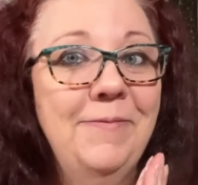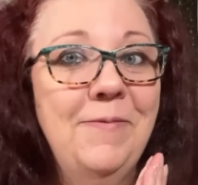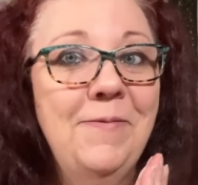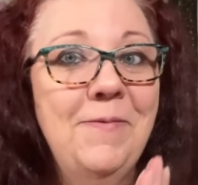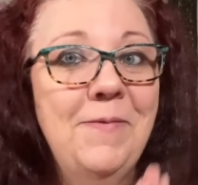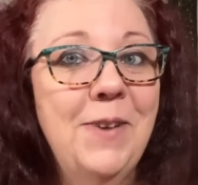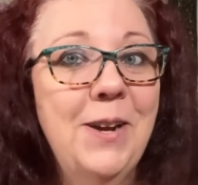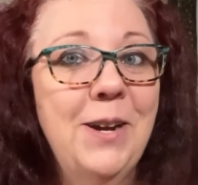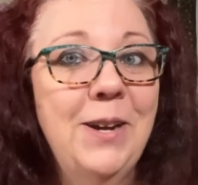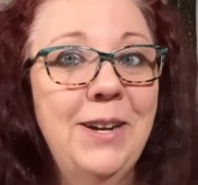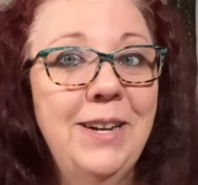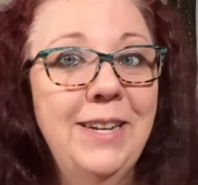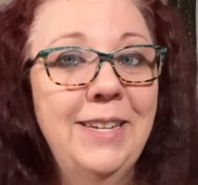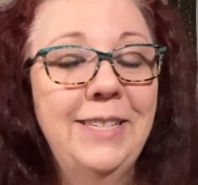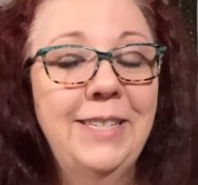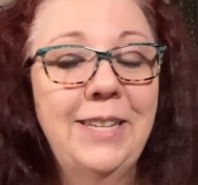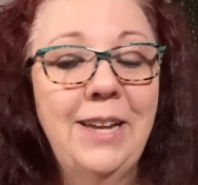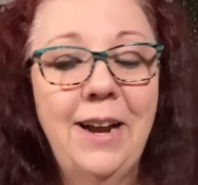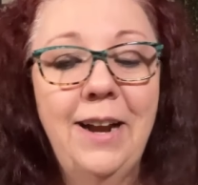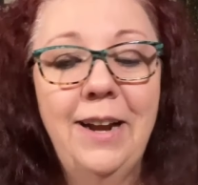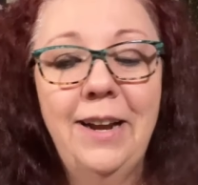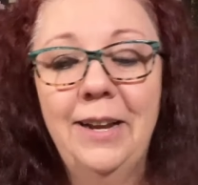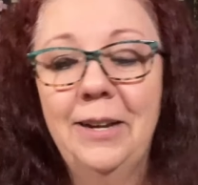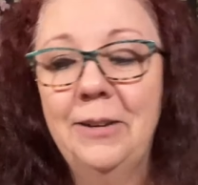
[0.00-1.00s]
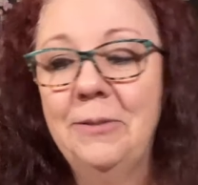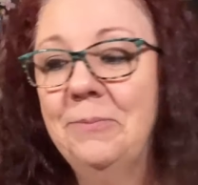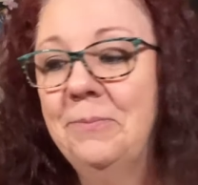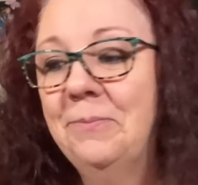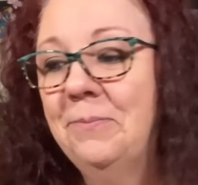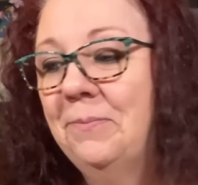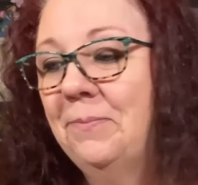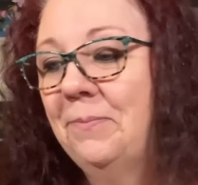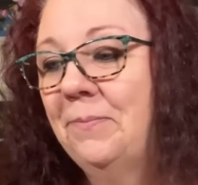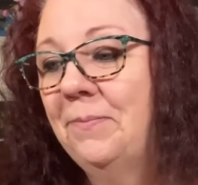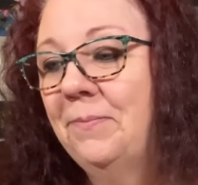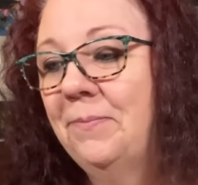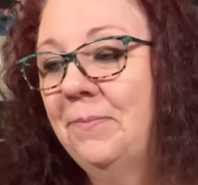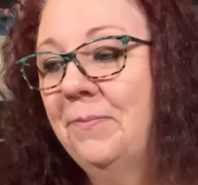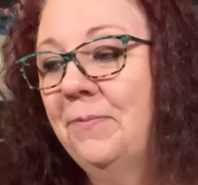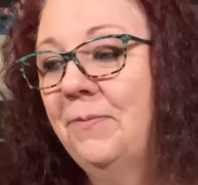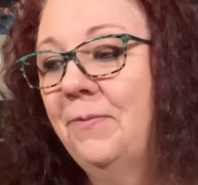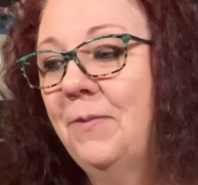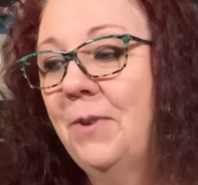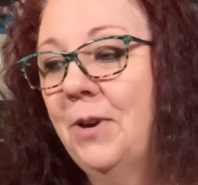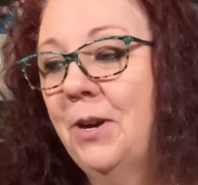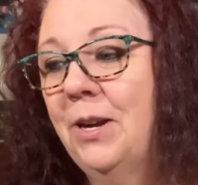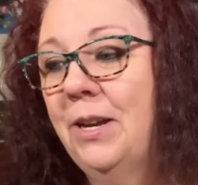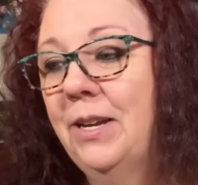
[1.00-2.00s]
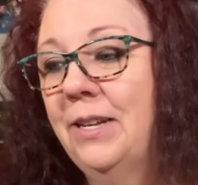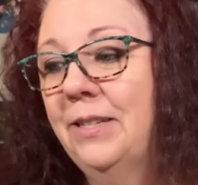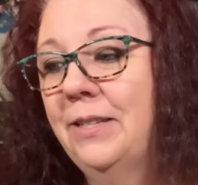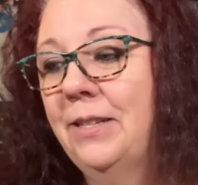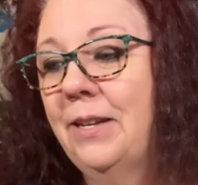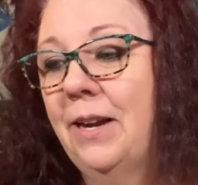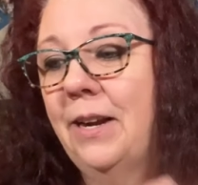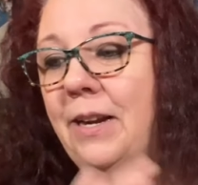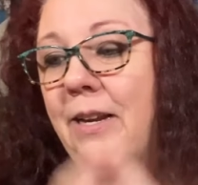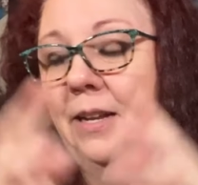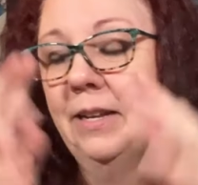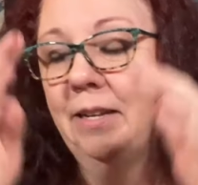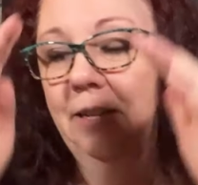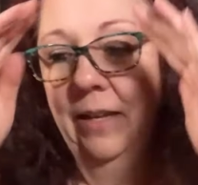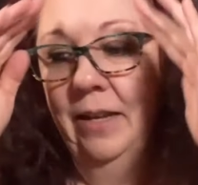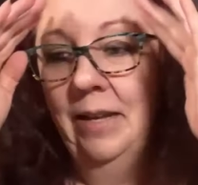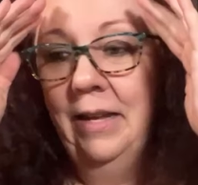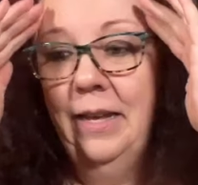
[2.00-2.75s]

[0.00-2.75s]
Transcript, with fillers: very exciting, very exciting.